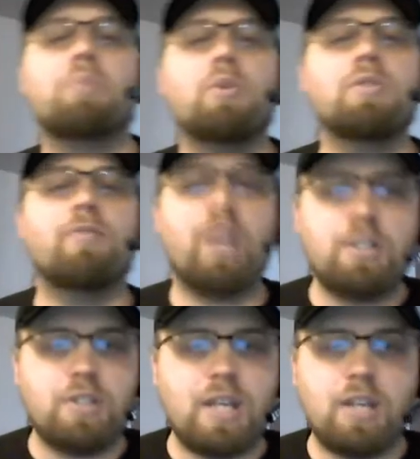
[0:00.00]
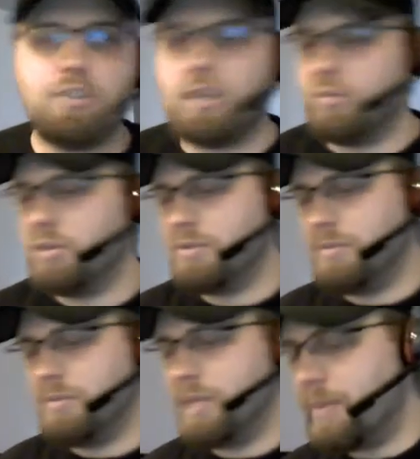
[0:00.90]
Next up is
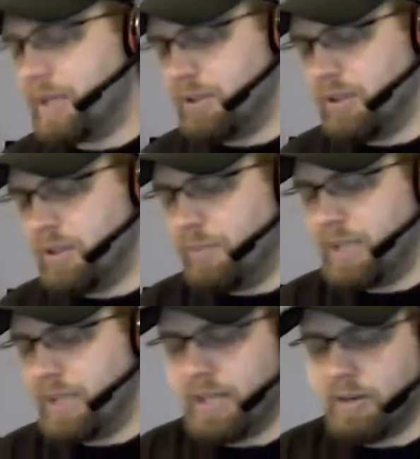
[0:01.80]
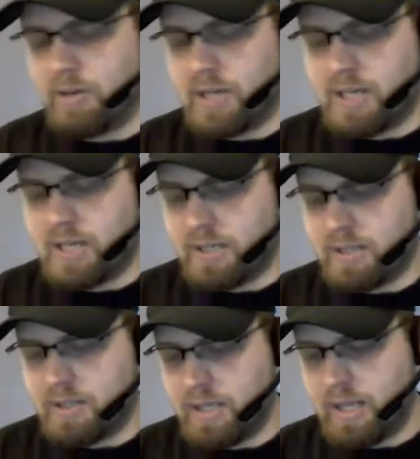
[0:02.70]
Torian
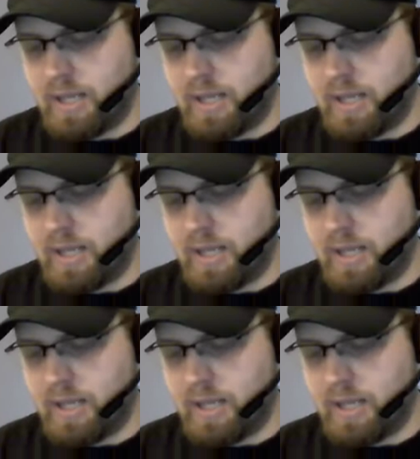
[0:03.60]
Mauler.